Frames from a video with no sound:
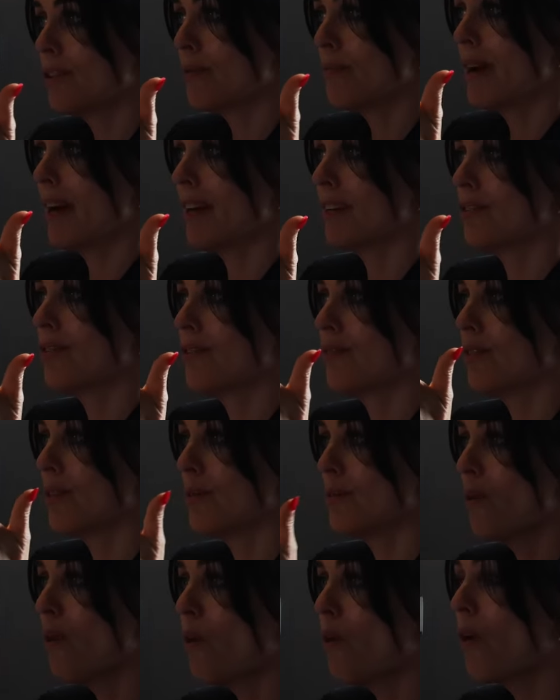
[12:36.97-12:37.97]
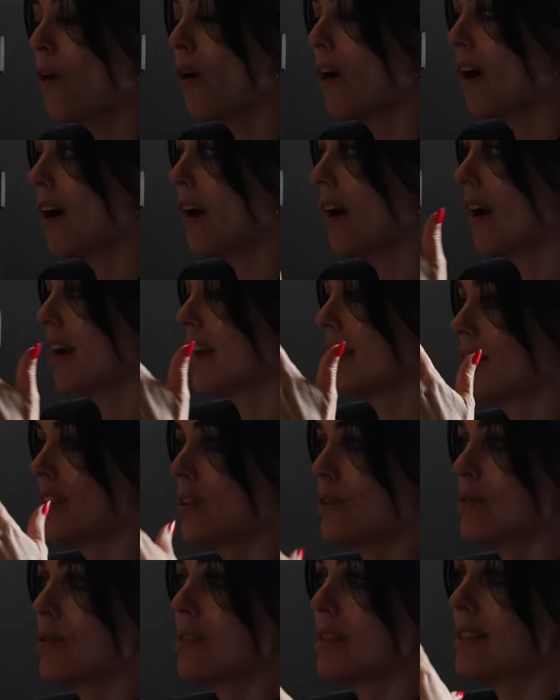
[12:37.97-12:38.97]
you're meant for more,
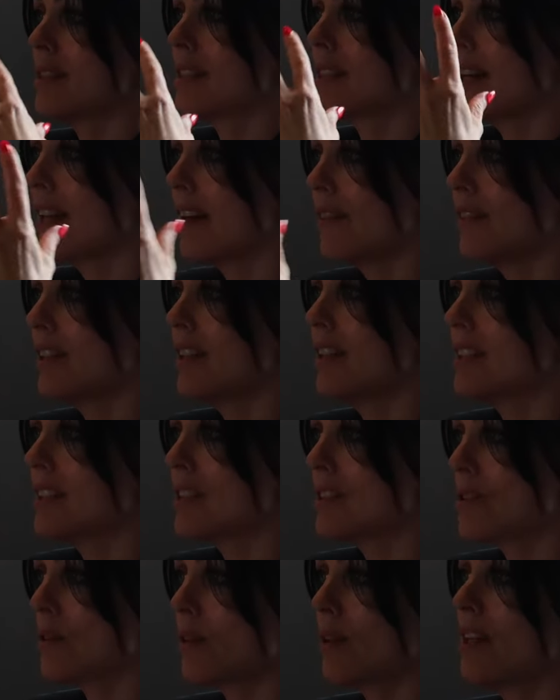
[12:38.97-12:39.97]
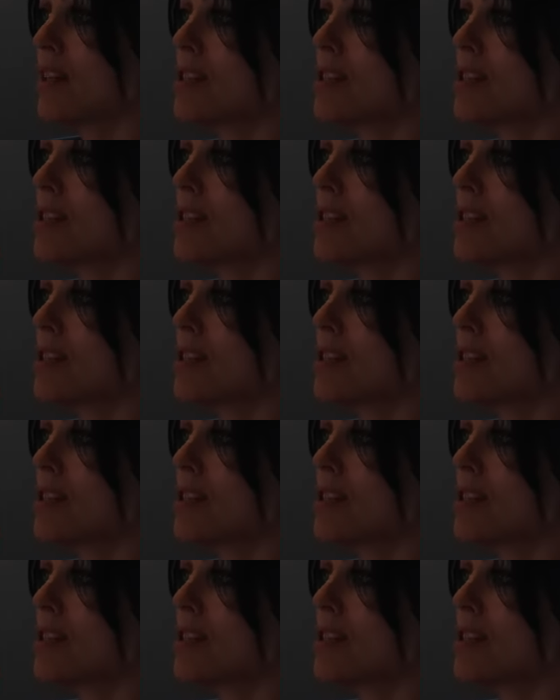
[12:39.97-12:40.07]
to living it? So